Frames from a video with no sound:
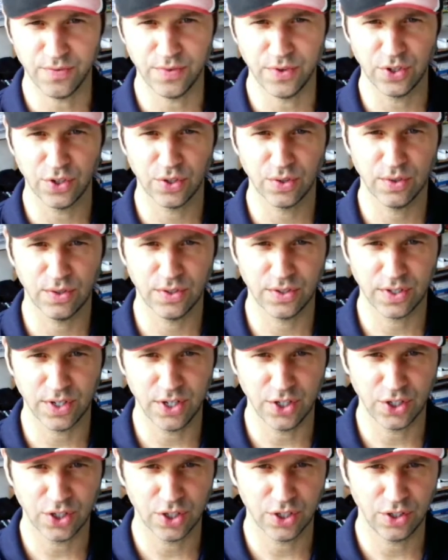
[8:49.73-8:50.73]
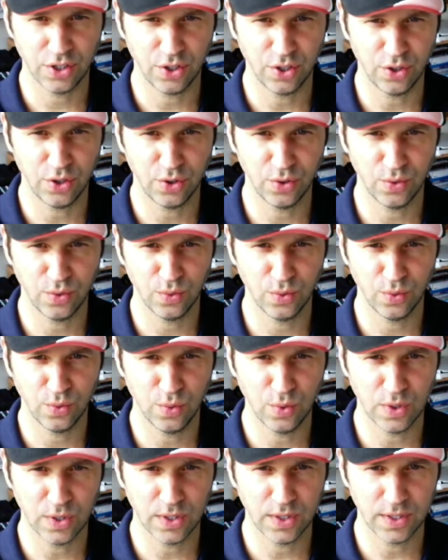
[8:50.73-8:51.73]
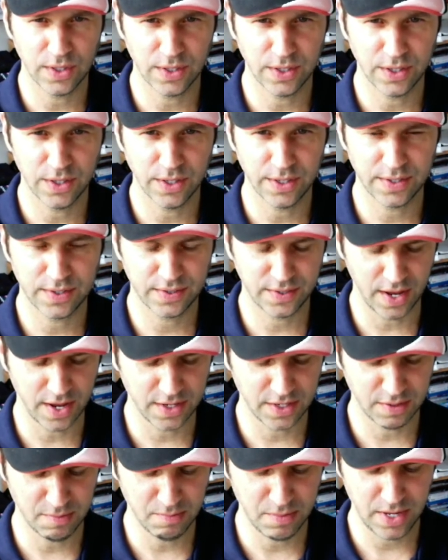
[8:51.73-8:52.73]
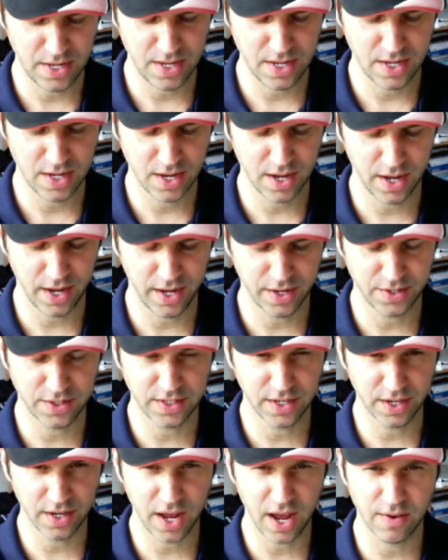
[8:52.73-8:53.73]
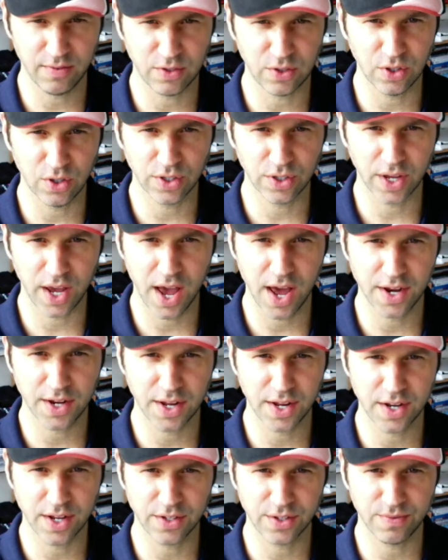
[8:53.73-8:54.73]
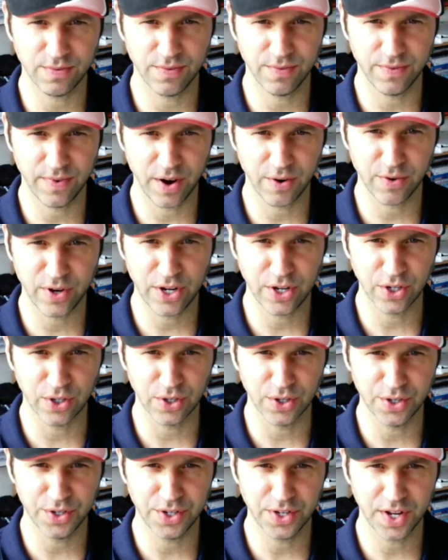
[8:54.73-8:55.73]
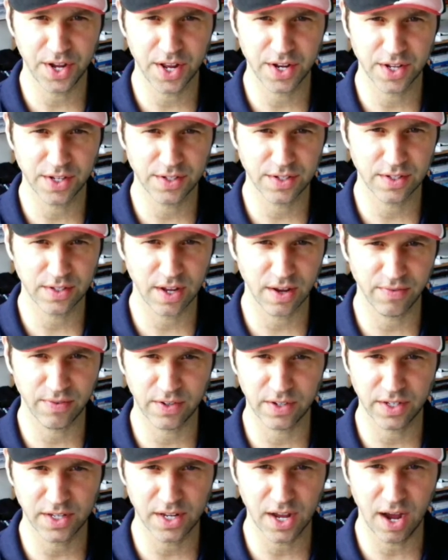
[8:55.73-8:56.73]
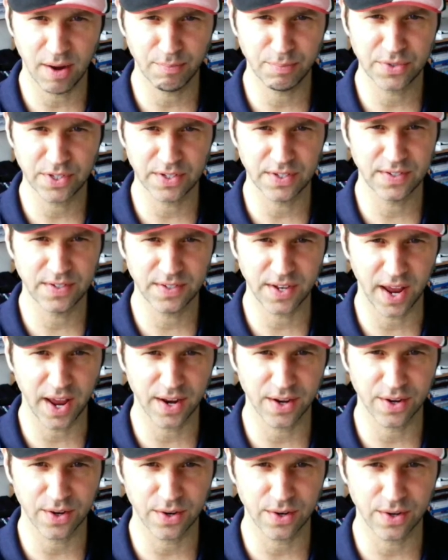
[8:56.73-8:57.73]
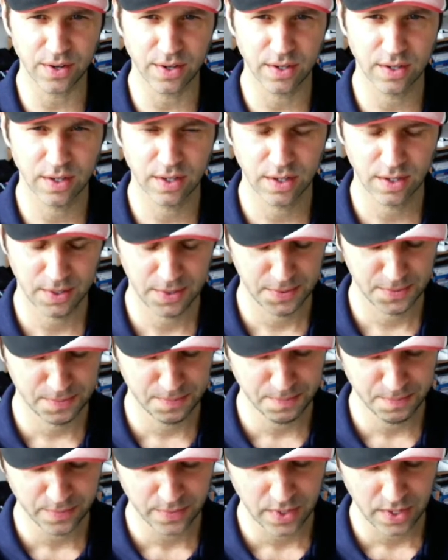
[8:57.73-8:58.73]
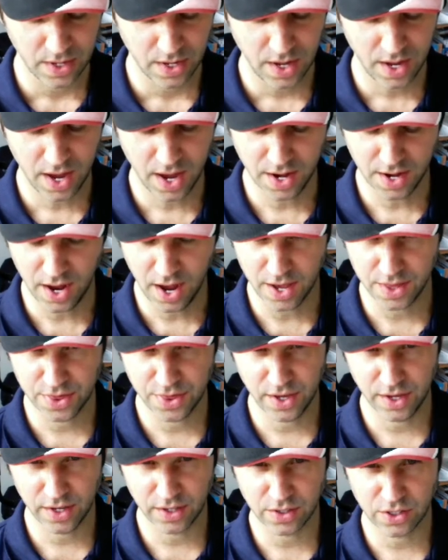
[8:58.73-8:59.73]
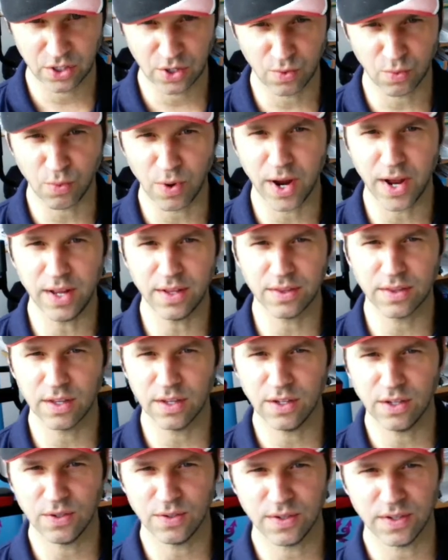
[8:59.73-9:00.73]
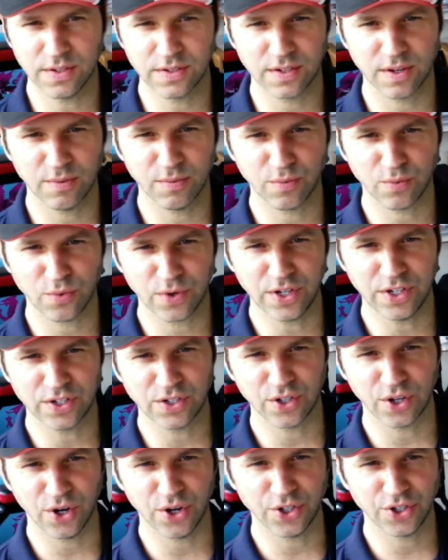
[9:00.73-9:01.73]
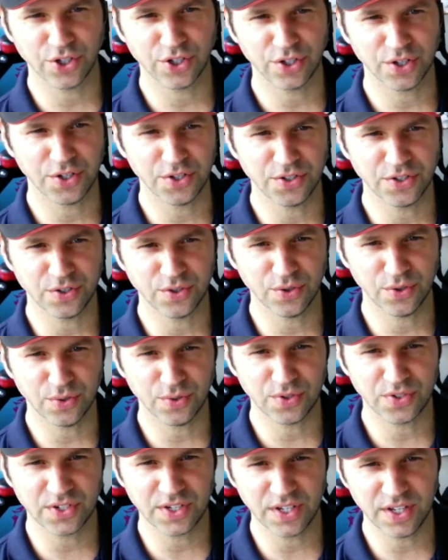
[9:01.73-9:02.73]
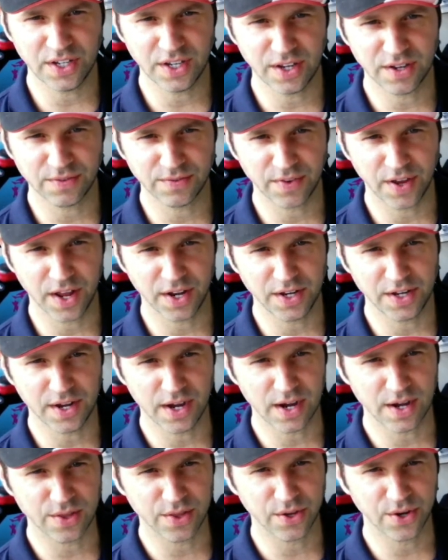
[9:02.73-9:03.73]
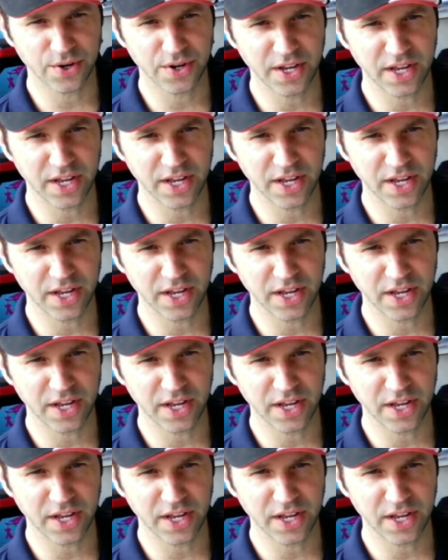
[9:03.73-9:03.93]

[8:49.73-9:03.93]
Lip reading: visualization you sent me, I did have a look at, and it's very good, and it's definitely up to standard. And I think it's great that you did some research to see if any other